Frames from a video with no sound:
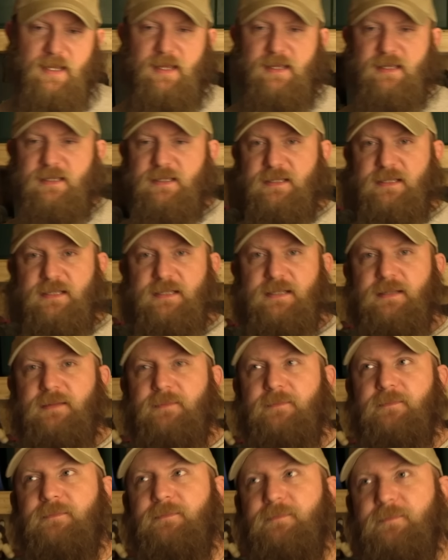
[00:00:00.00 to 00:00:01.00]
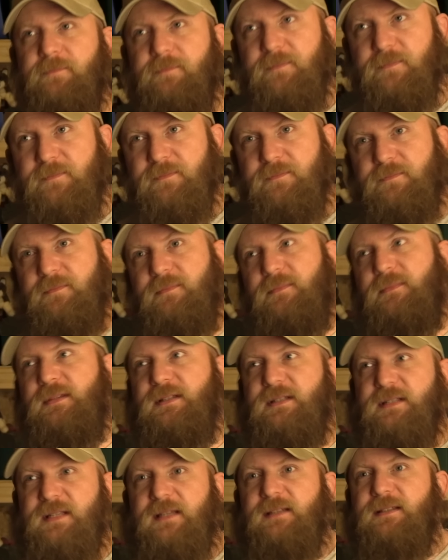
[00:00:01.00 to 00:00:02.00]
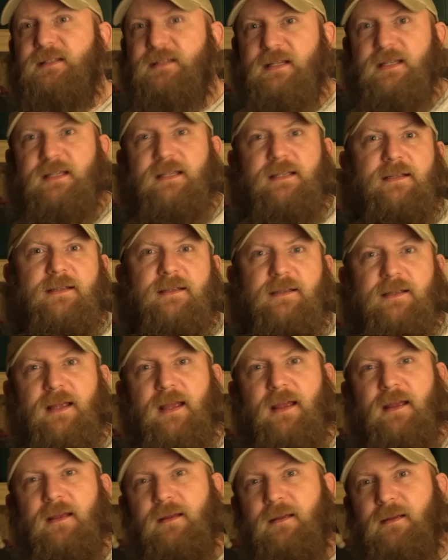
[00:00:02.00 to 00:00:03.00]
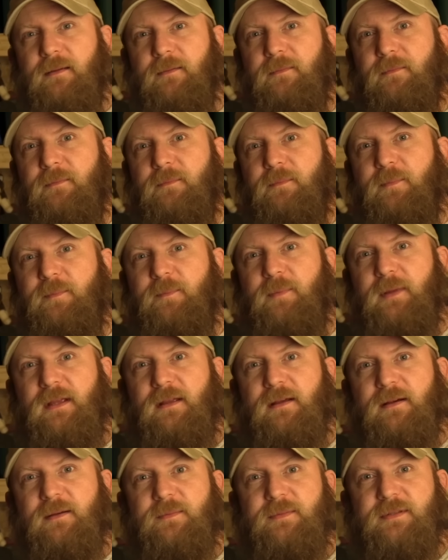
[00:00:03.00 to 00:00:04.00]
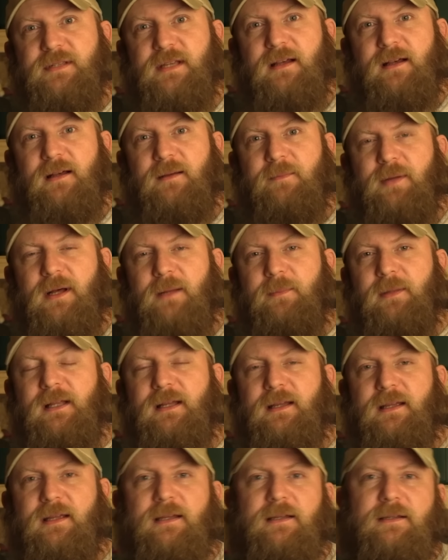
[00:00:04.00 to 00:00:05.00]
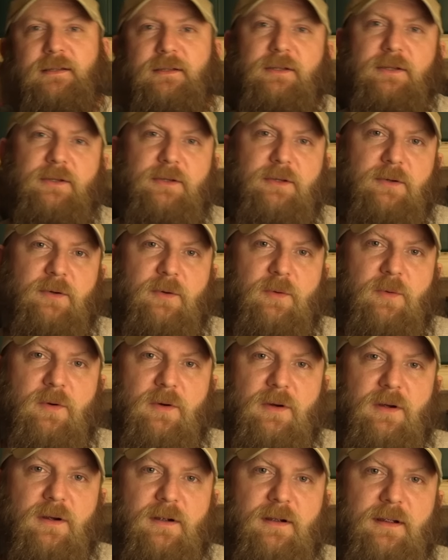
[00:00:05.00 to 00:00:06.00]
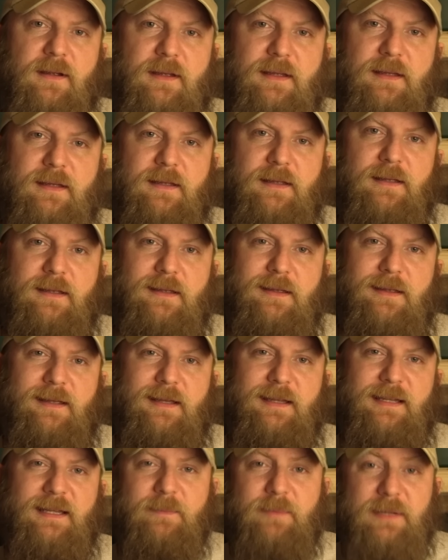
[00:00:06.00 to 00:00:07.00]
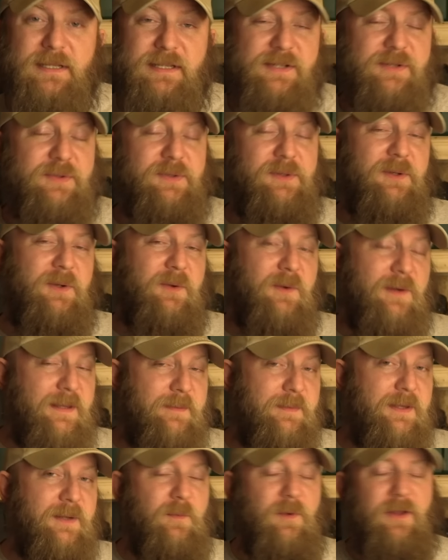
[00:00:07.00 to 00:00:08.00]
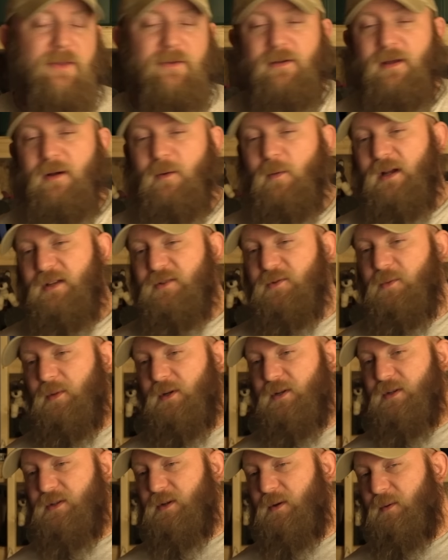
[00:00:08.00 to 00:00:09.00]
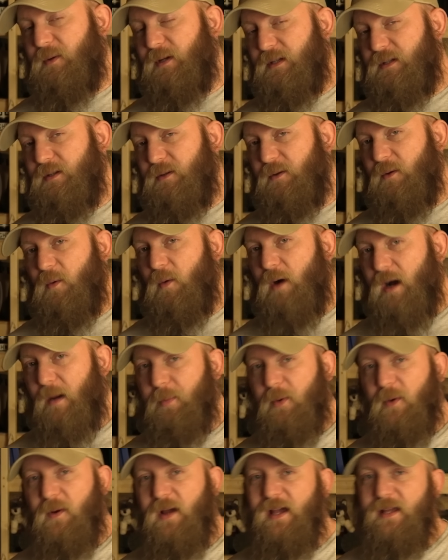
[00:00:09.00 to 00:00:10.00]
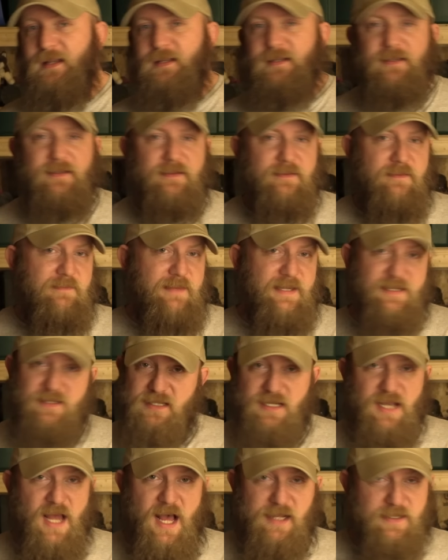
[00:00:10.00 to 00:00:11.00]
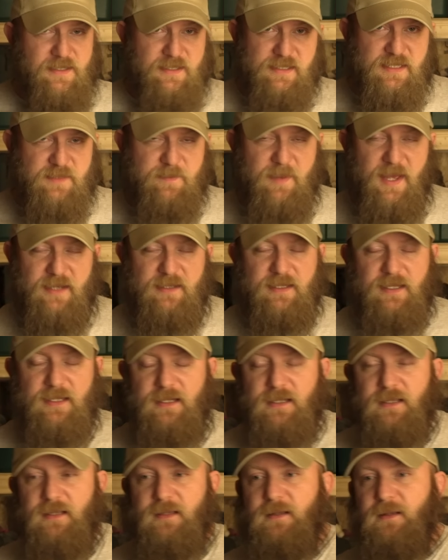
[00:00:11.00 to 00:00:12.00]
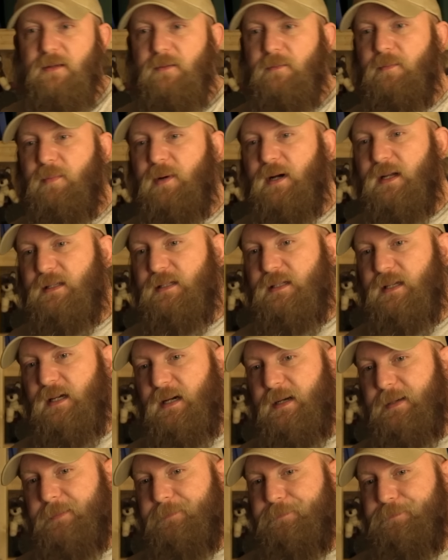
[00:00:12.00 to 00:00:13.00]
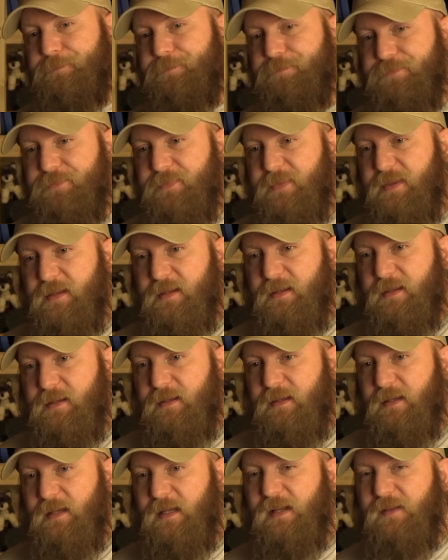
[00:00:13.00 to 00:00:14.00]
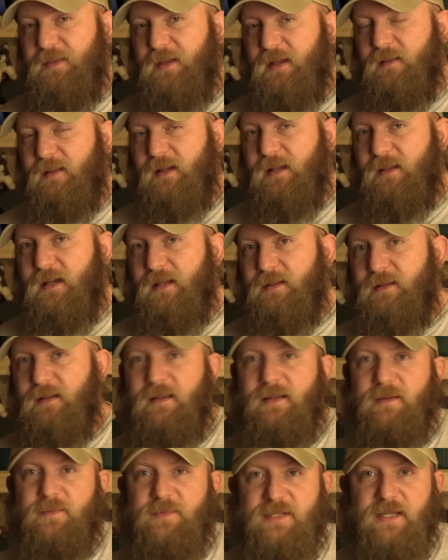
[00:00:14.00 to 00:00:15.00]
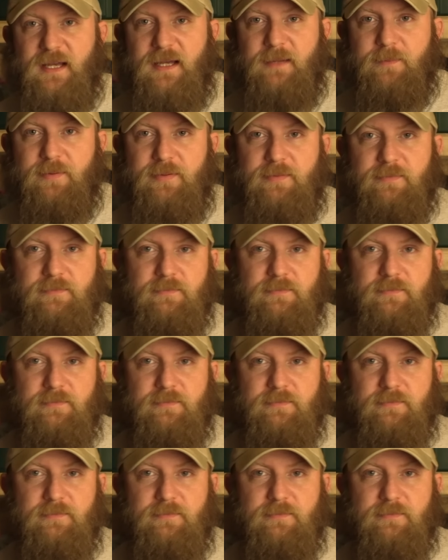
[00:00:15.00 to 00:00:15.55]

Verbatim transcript: as sentencing becomes uh, public or any potential agreement, whether or not Weisselberg's going to cooperate, that's not expected. But um, anything like that that comes up,